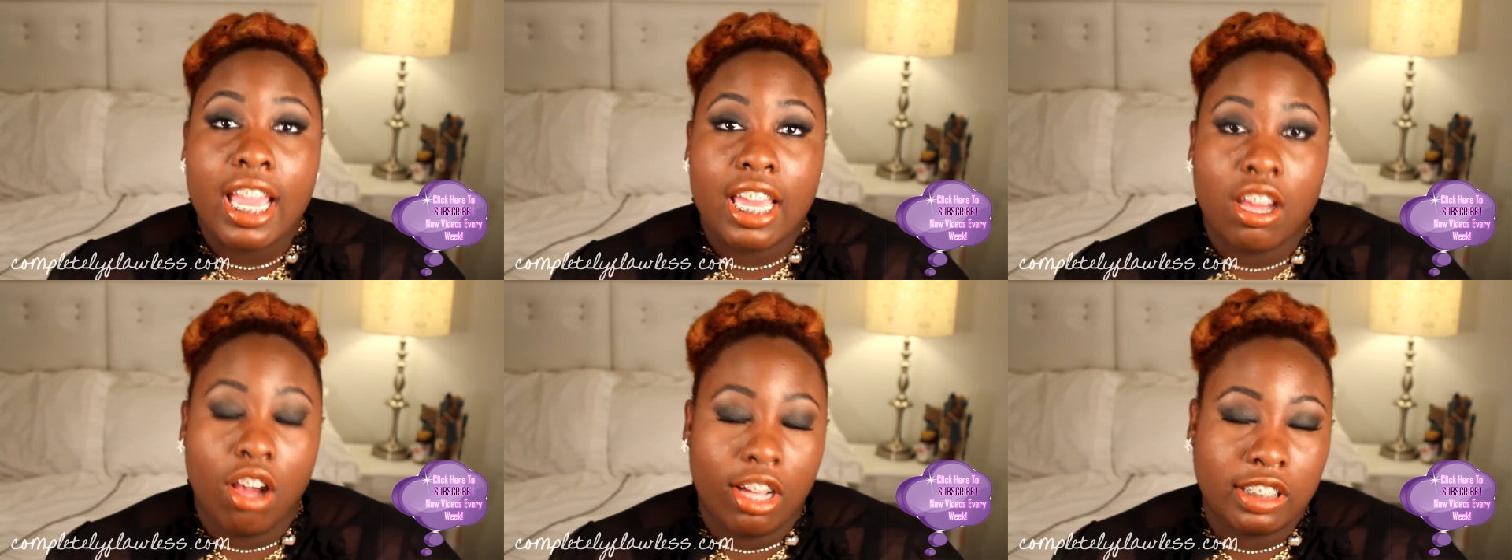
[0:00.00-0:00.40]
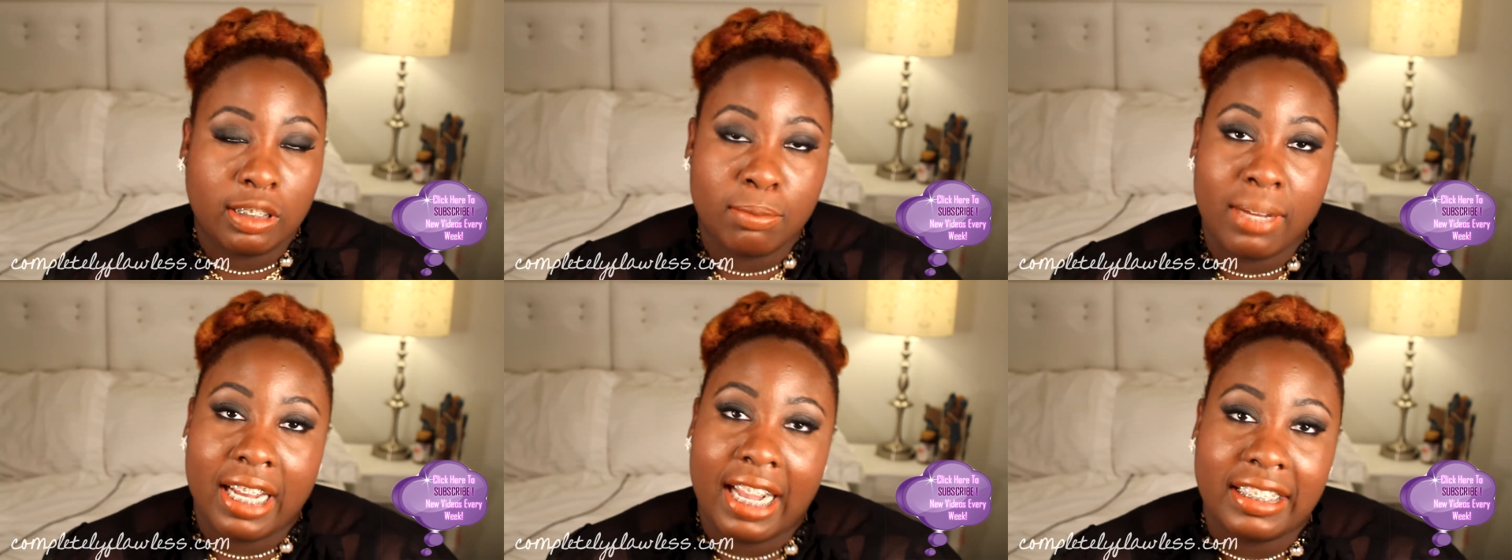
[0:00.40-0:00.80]
and
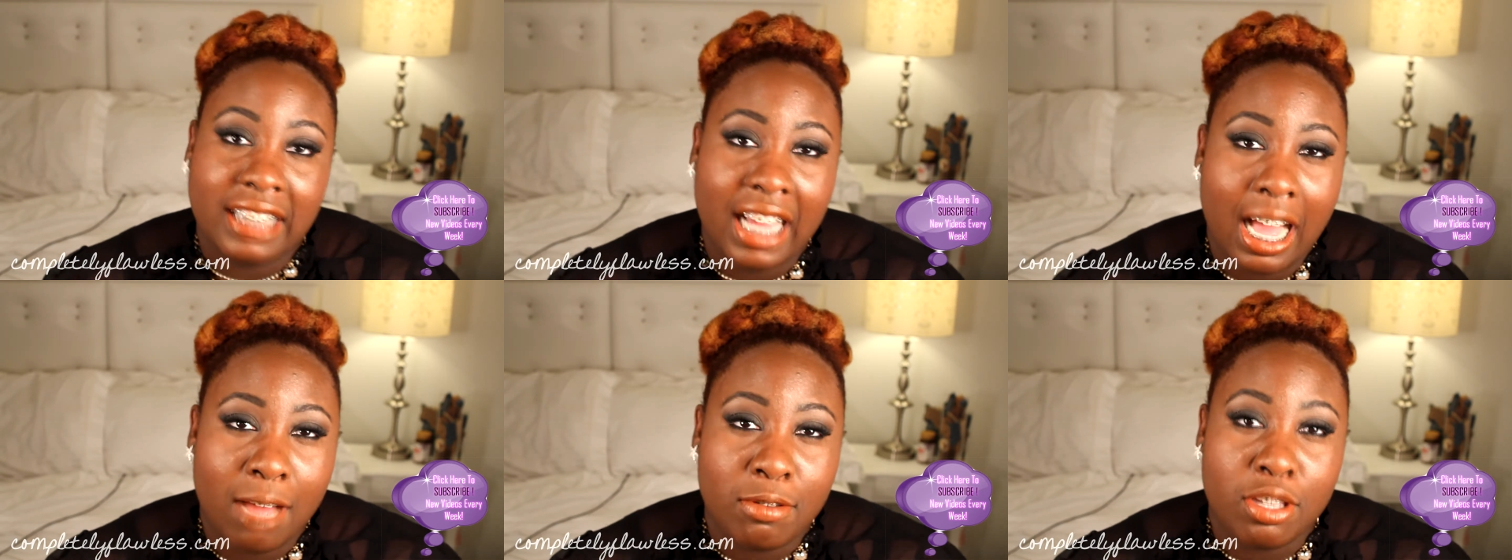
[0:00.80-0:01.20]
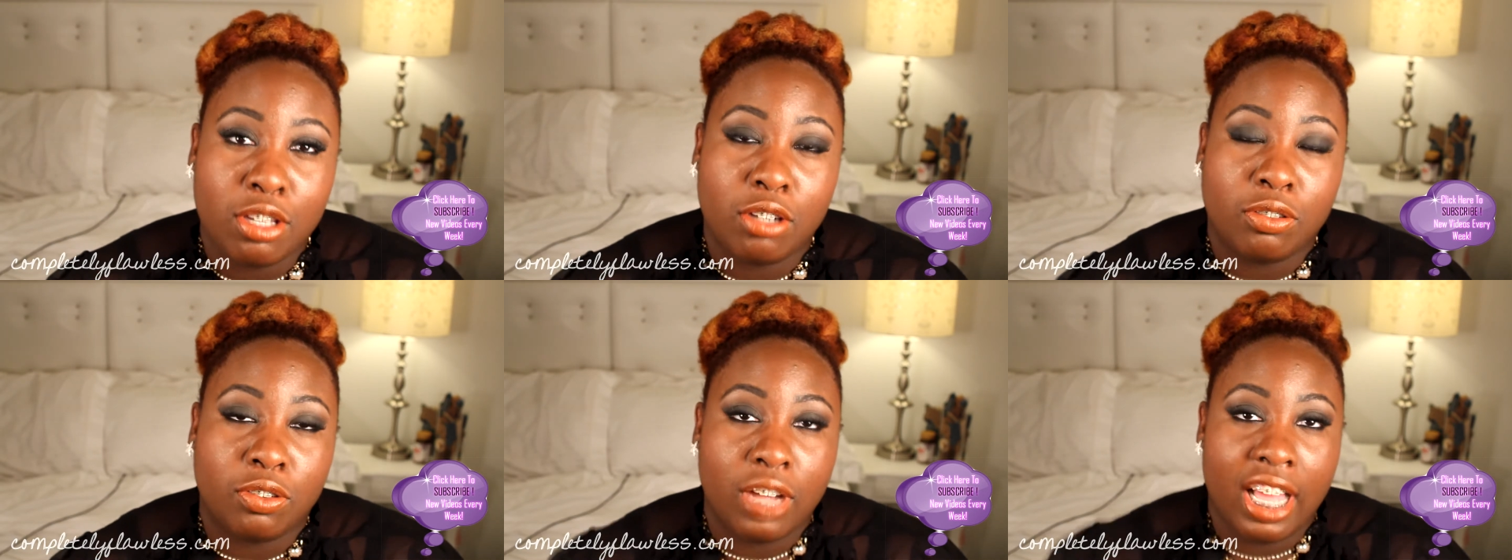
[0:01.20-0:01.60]
also by that time
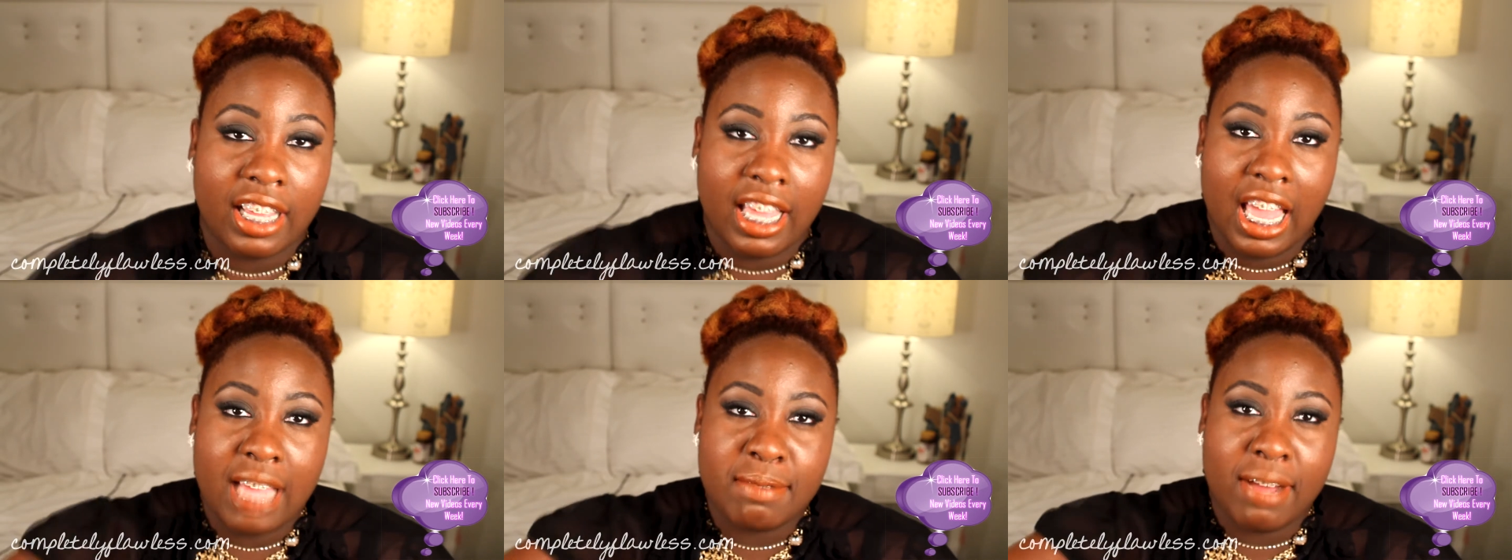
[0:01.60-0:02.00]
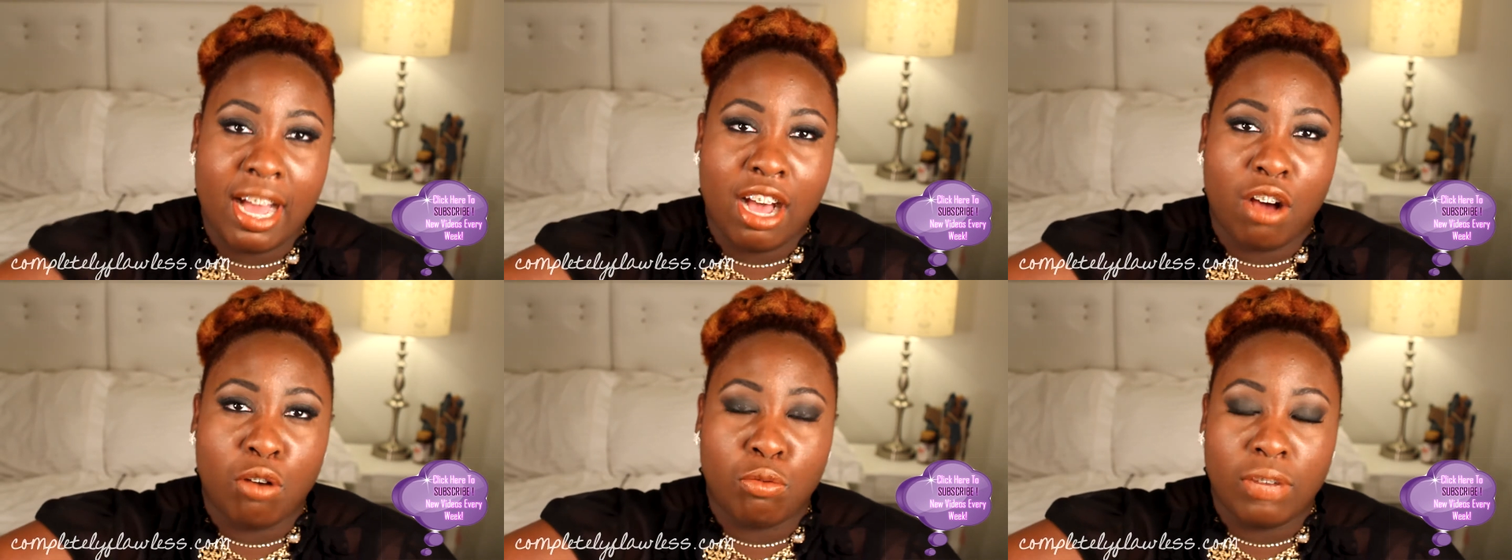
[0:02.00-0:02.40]
Huetiful had came
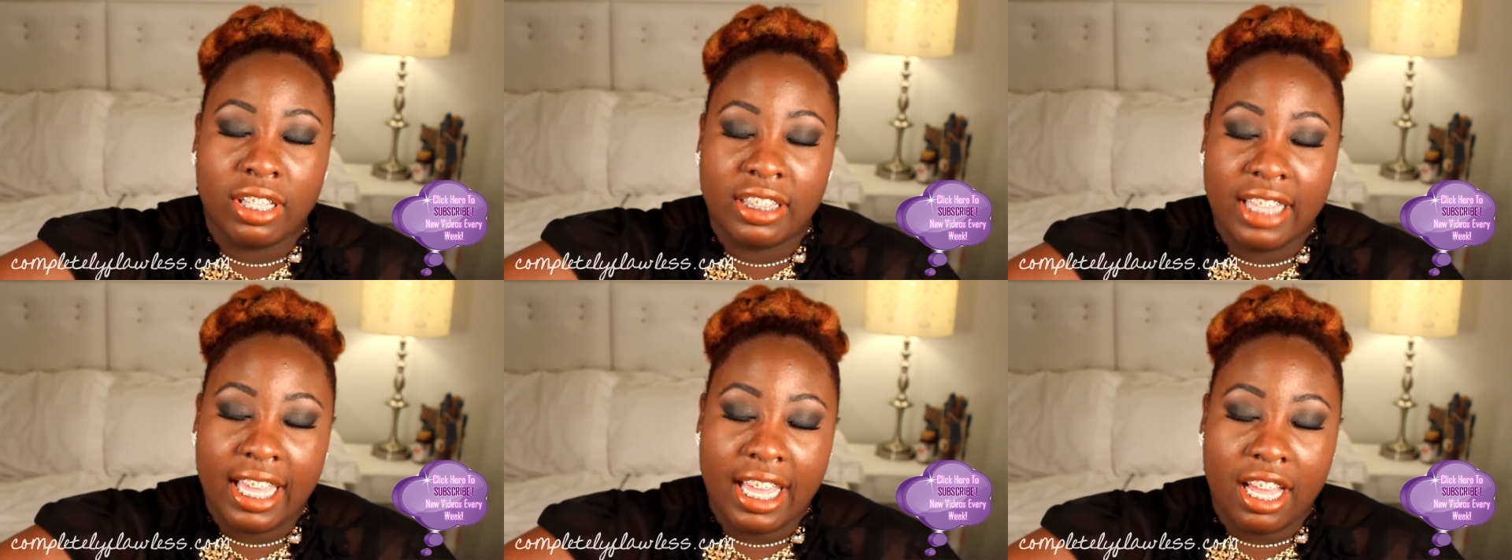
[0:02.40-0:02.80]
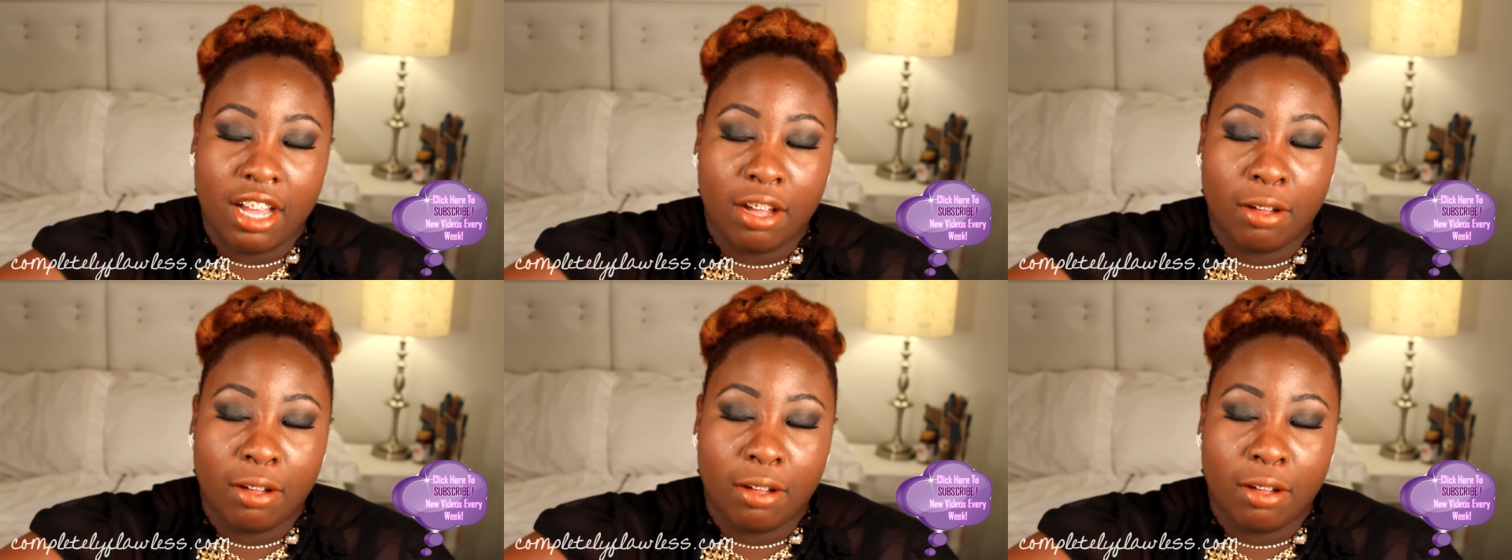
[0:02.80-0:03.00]
out with a